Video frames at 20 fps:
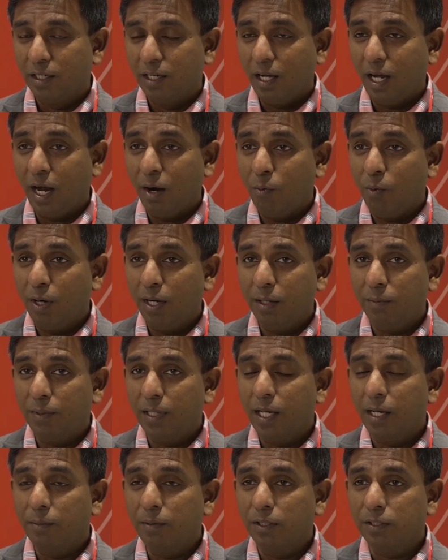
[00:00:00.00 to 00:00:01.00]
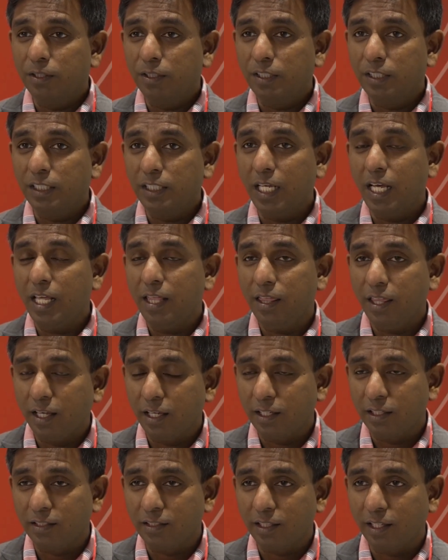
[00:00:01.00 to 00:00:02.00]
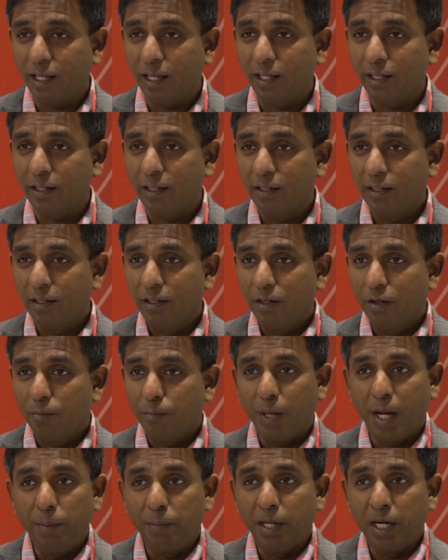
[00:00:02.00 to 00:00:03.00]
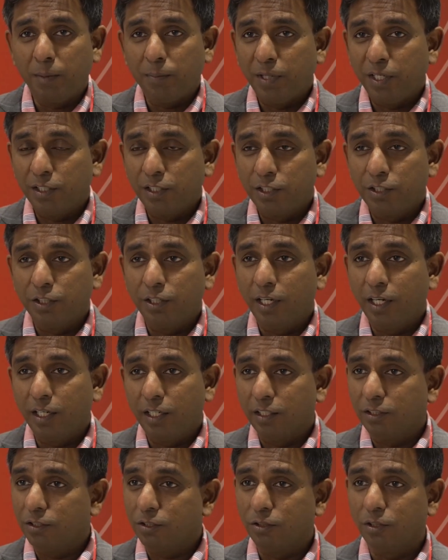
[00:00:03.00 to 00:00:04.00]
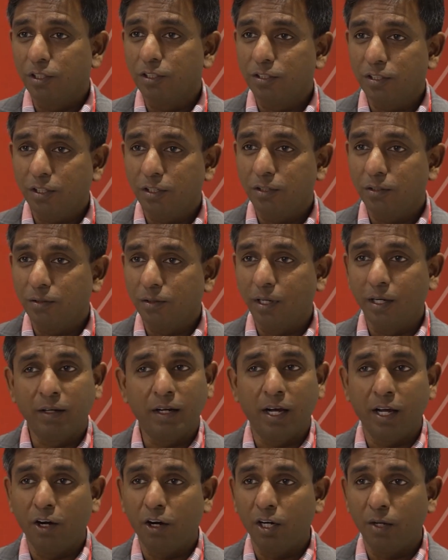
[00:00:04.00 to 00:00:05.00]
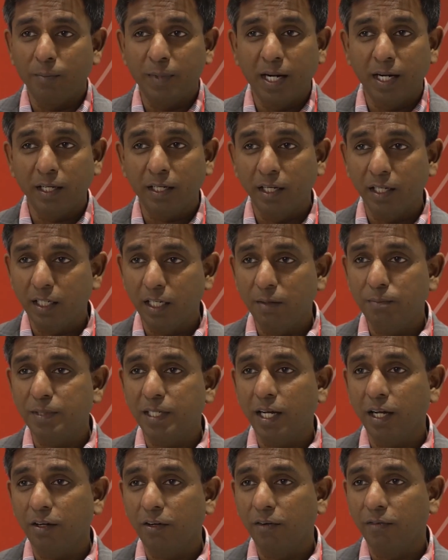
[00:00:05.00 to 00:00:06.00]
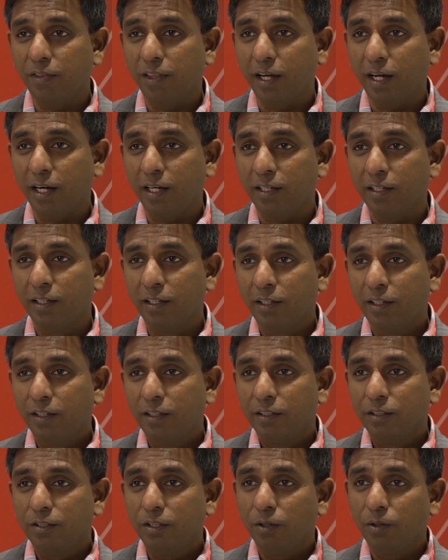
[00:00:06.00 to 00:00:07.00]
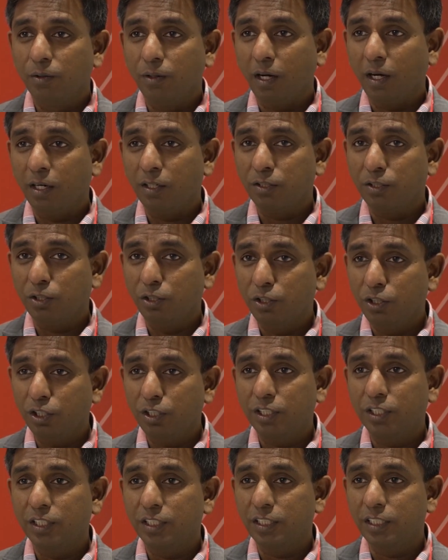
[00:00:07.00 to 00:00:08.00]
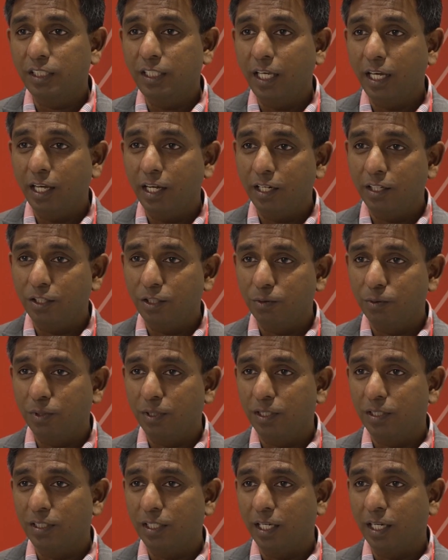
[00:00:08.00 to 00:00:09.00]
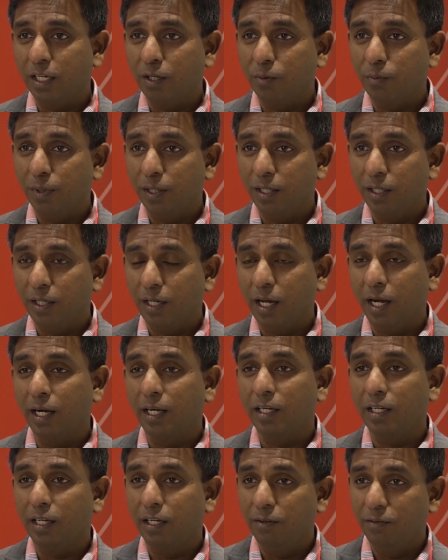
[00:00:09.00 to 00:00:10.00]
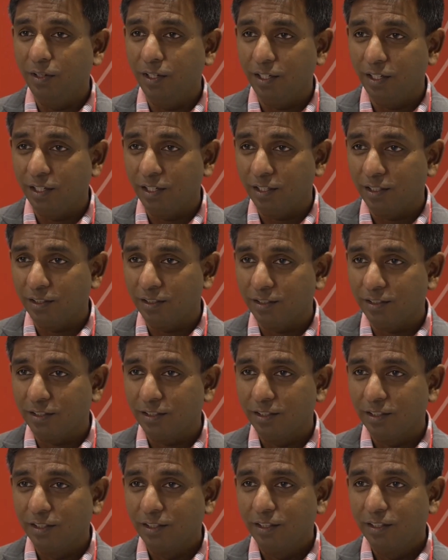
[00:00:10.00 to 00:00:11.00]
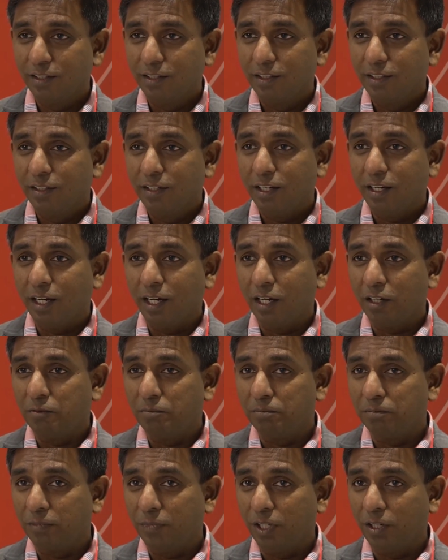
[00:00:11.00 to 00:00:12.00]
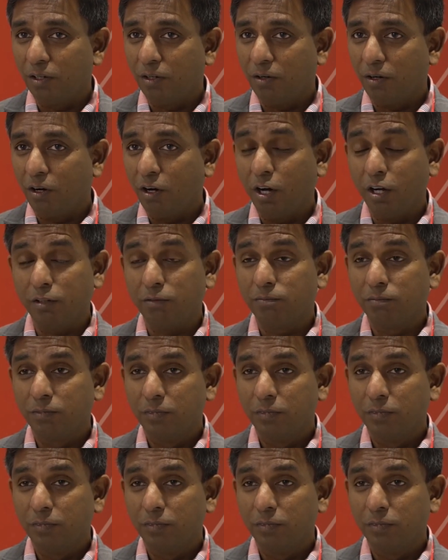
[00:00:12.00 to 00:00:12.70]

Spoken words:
I want to be able to say things like, my blood pressure today is so-and-so, and I automatically keep track of that. So our solution is geared towards equity and convenience, or